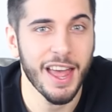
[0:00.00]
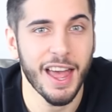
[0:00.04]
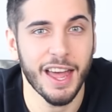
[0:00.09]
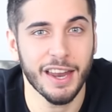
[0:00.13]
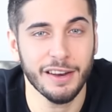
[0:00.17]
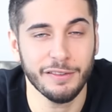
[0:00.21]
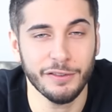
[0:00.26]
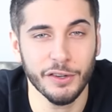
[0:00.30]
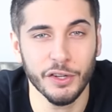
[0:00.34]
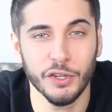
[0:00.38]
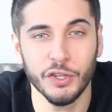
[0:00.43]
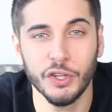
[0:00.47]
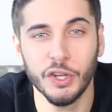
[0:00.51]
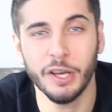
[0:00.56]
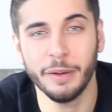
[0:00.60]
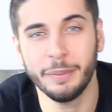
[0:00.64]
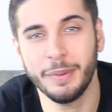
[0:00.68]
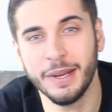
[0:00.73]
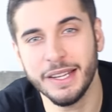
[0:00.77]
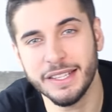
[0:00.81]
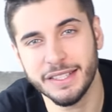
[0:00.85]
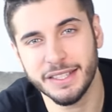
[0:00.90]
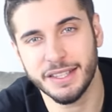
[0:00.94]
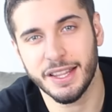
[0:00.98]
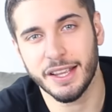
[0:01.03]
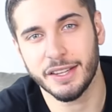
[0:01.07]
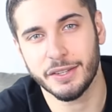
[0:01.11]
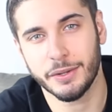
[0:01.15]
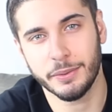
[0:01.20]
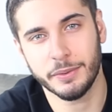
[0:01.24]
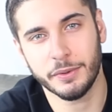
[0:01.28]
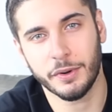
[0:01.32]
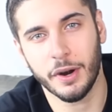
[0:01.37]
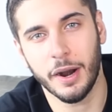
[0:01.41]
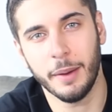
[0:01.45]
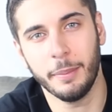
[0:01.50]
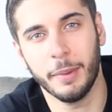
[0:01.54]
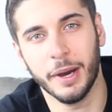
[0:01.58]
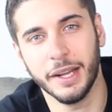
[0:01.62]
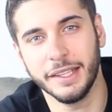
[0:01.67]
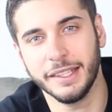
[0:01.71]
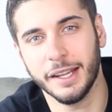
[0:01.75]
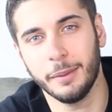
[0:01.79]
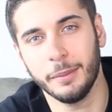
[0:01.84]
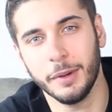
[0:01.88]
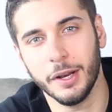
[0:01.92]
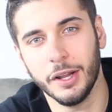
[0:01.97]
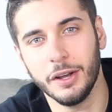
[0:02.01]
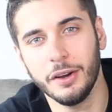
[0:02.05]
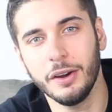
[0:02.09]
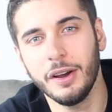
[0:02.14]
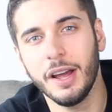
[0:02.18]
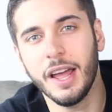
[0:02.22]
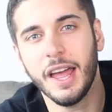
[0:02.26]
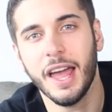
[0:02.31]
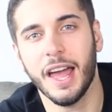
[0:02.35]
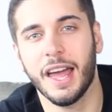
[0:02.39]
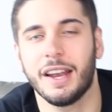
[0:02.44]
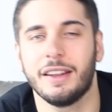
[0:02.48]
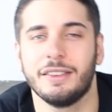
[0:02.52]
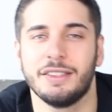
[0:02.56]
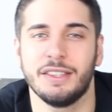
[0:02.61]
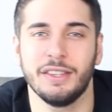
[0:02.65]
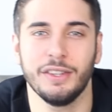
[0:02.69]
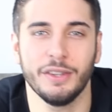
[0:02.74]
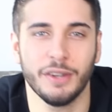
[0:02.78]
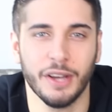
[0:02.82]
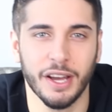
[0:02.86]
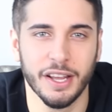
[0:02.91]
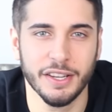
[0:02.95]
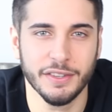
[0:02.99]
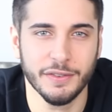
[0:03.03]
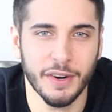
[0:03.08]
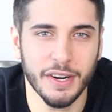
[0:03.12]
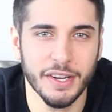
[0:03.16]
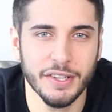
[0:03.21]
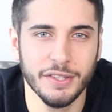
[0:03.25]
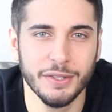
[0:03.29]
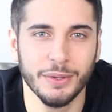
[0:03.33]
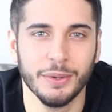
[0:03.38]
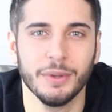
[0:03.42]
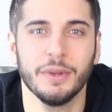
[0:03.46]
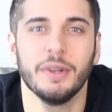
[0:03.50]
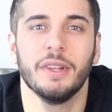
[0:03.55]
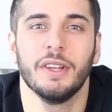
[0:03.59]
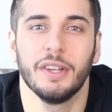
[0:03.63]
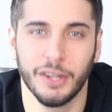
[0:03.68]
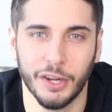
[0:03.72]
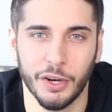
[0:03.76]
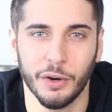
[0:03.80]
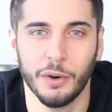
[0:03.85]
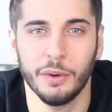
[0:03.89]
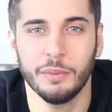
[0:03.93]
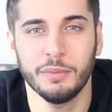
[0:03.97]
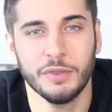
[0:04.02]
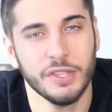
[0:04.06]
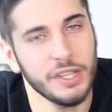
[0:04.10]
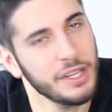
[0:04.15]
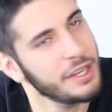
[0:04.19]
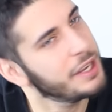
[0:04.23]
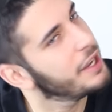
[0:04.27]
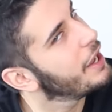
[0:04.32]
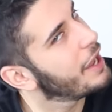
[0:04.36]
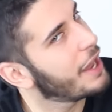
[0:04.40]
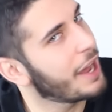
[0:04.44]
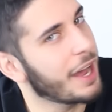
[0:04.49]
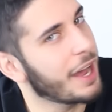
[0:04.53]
And if you're new please hit that subscribe button down below and I'll see you guys very soon. Kimchi